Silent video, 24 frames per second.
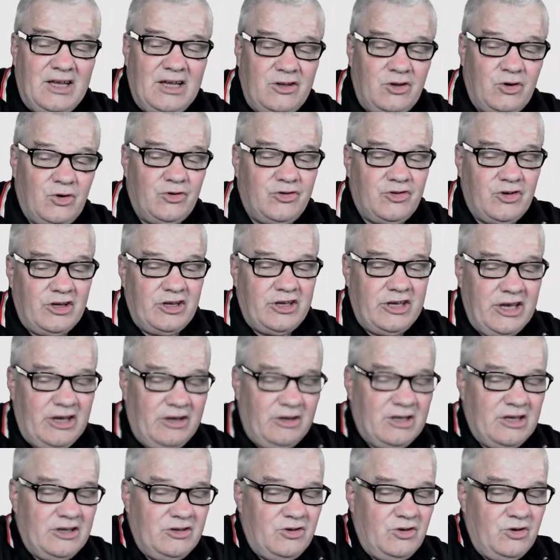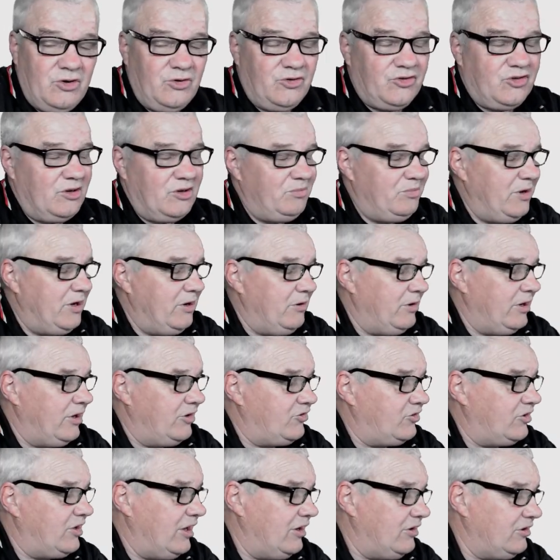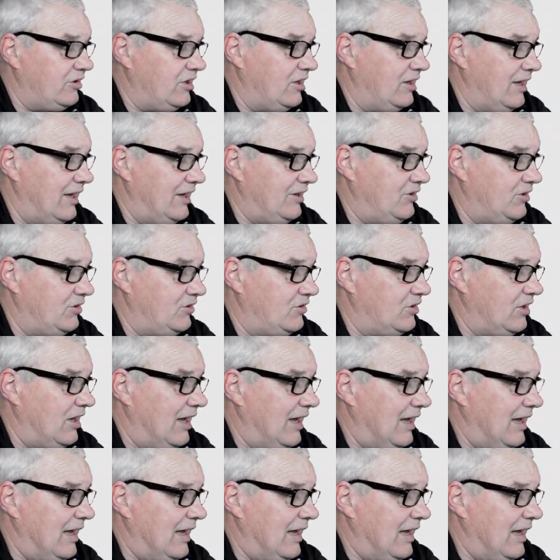using bearings calculated